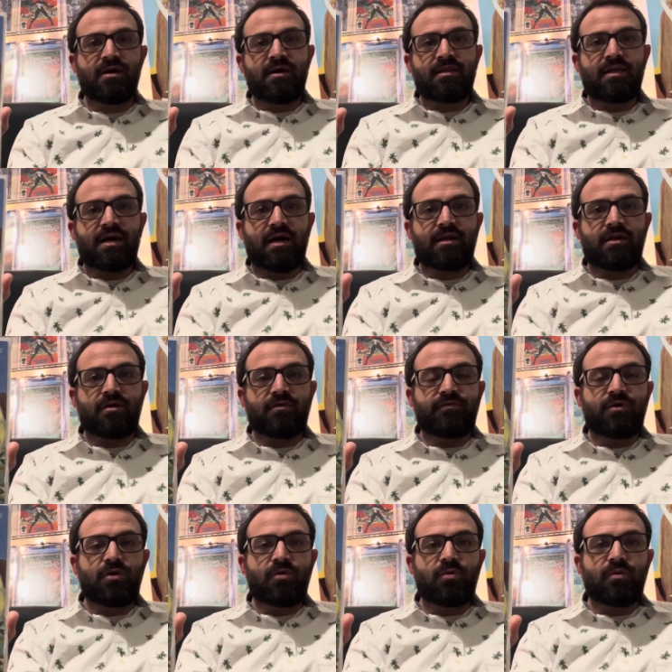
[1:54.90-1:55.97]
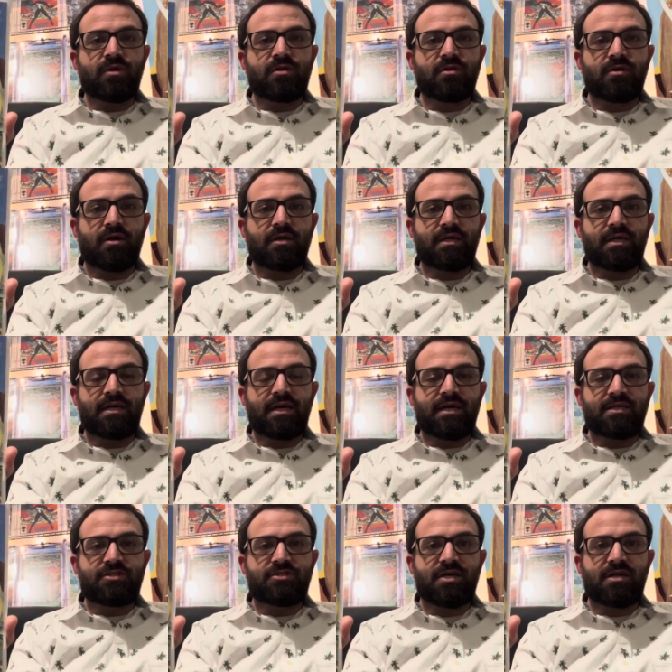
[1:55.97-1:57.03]
that interview with Lonnie
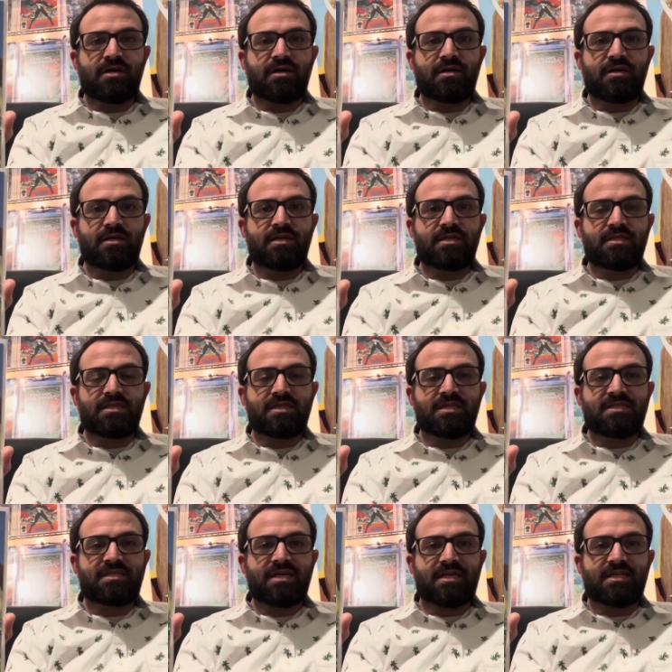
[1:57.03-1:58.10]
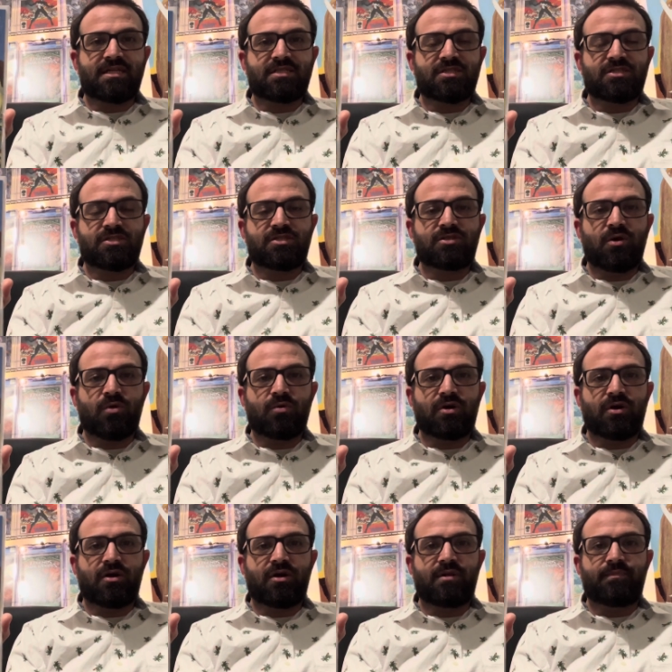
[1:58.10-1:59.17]
and Jenna. The Sickness is so
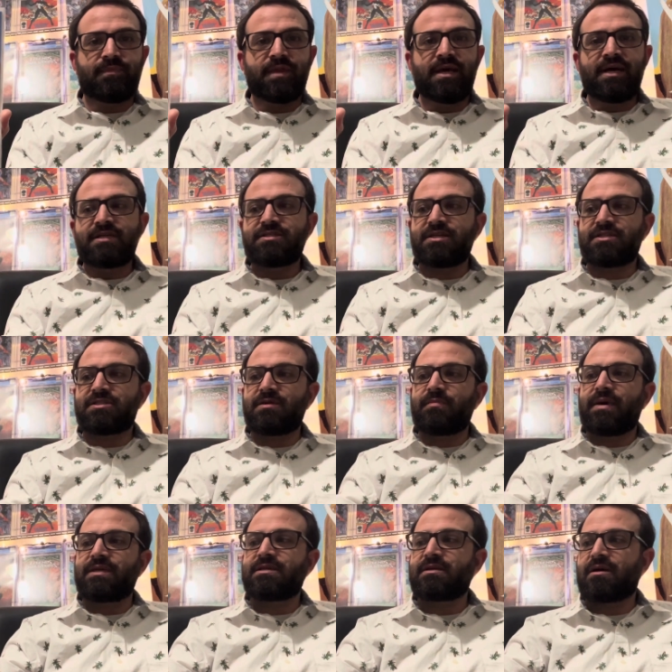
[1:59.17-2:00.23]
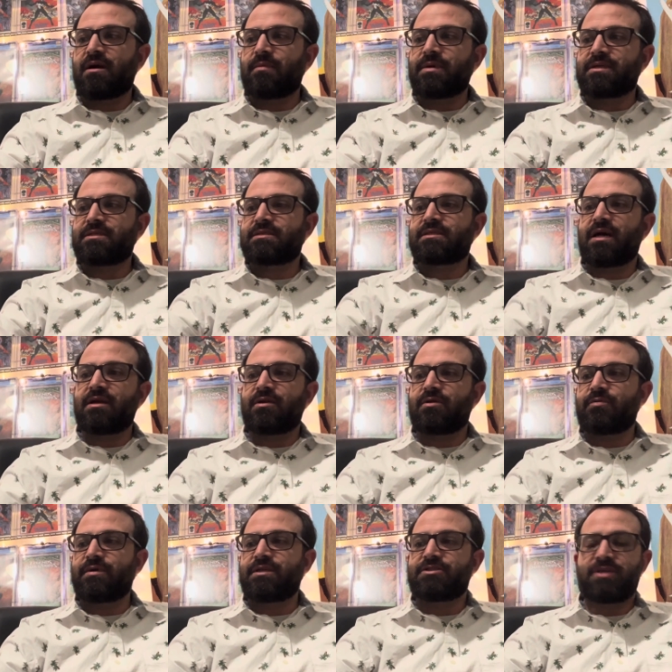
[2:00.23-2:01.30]
good. Such an amazing comic. Excited to
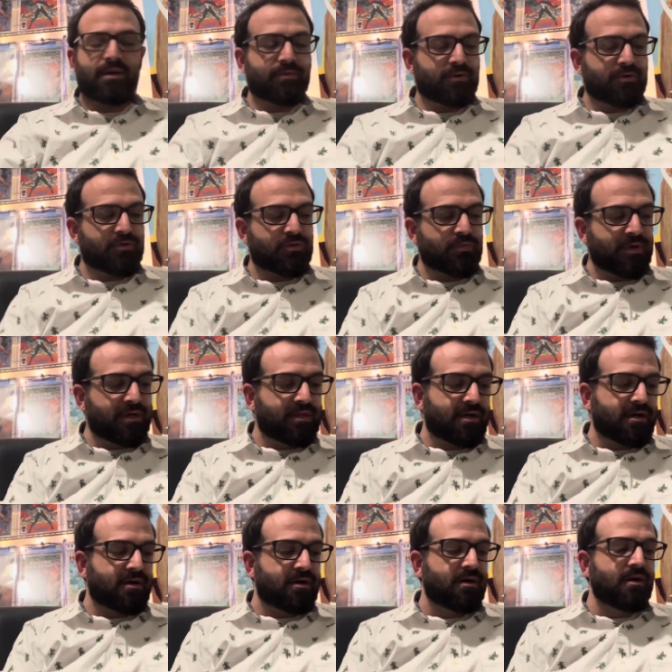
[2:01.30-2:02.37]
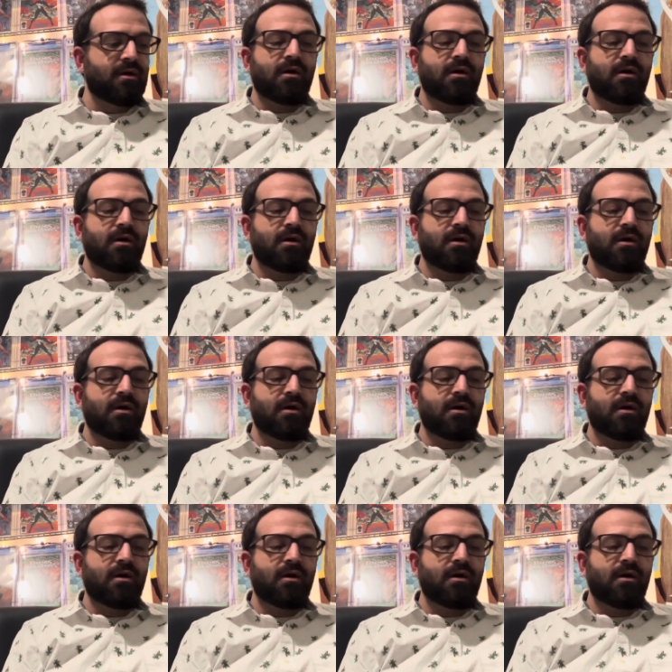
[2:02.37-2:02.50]
read chapter three there.